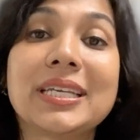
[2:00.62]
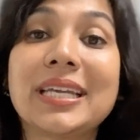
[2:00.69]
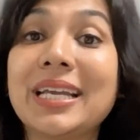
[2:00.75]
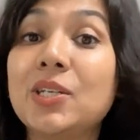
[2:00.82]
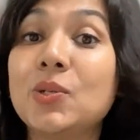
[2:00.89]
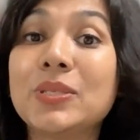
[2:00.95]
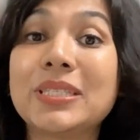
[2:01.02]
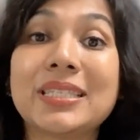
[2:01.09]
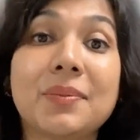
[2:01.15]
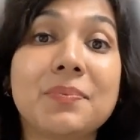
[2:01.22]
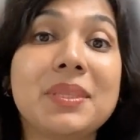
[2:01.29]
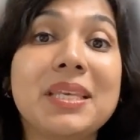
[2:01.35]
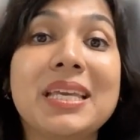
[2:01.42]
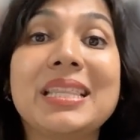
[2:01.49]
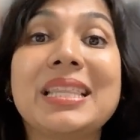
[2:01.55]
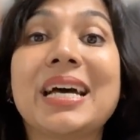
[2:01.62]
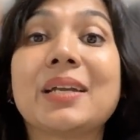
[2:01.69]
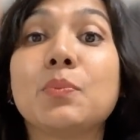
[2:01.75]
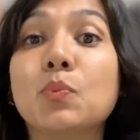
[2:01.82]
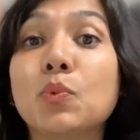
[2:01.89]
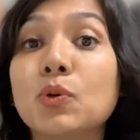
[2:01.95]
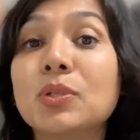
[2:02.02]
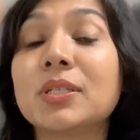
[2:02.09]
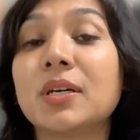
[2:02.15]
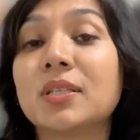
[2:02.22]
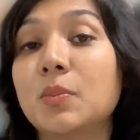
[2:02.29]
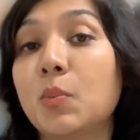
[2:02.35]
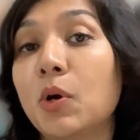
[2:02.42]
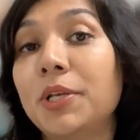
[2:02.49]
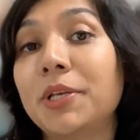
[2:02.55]
it can do something that most other
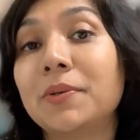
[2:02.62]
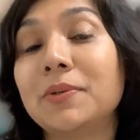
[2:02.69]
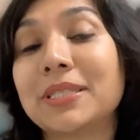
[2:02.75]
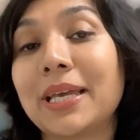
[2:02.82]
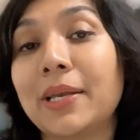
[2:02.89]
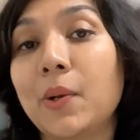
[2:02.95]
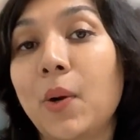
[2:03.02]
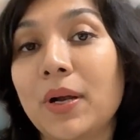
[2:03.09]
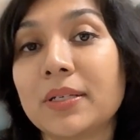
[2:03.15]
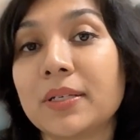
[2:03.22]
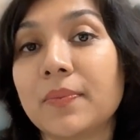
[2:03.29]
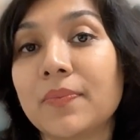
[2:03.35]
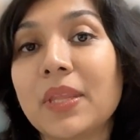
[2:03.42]
molecules cannot.